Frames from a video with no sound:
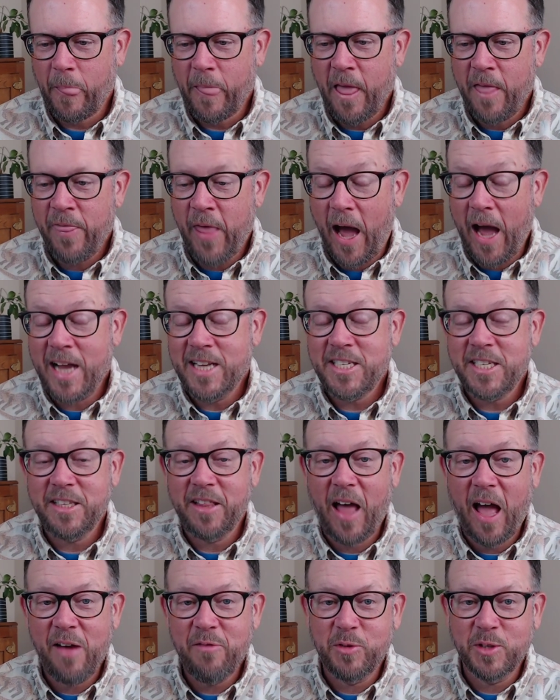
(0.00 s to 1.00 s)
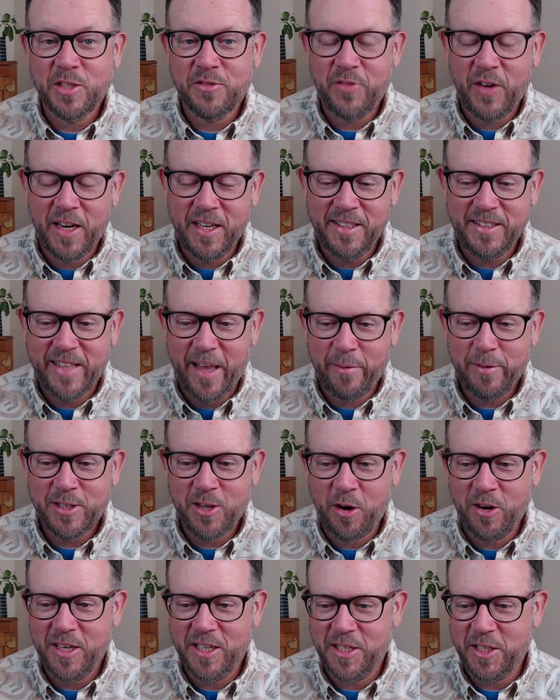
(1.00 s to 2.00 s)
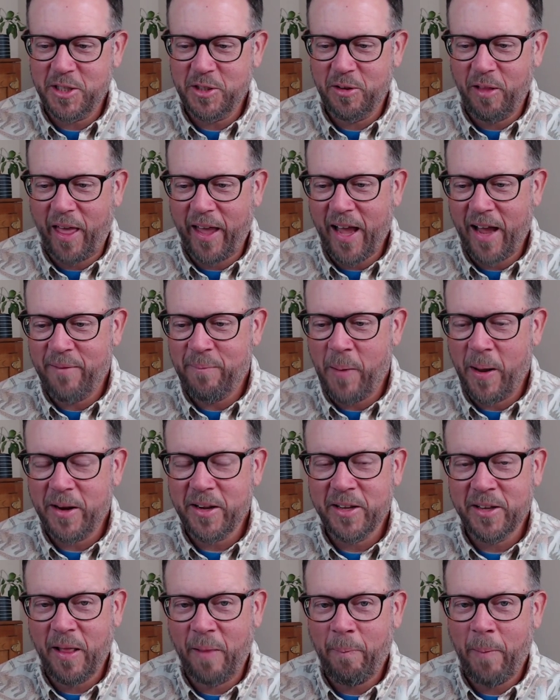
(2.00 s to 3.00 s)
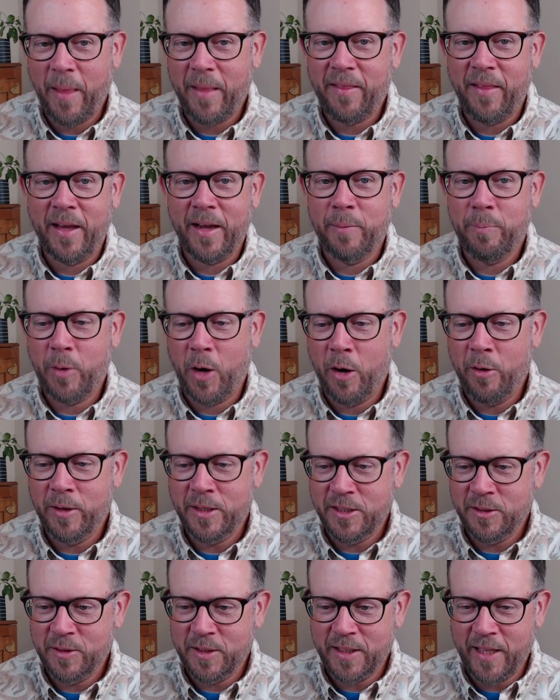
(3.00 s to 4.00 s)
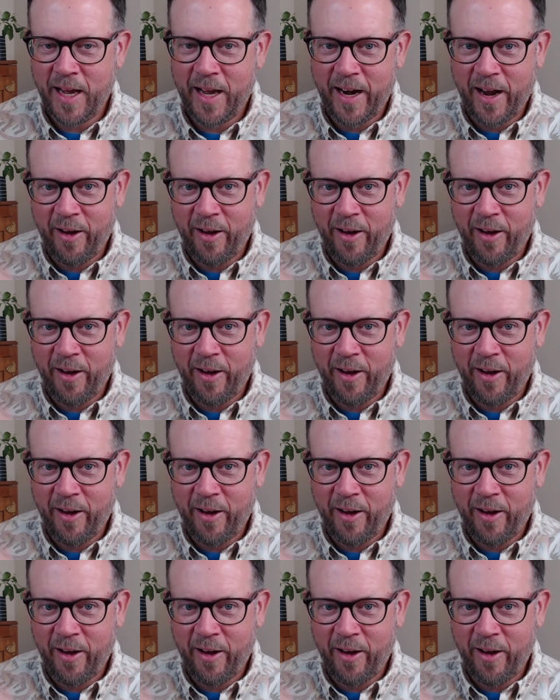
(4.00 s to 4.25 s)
The IG live was fun. That was hard to do. Like I'm not, I'm not like pro at doing that.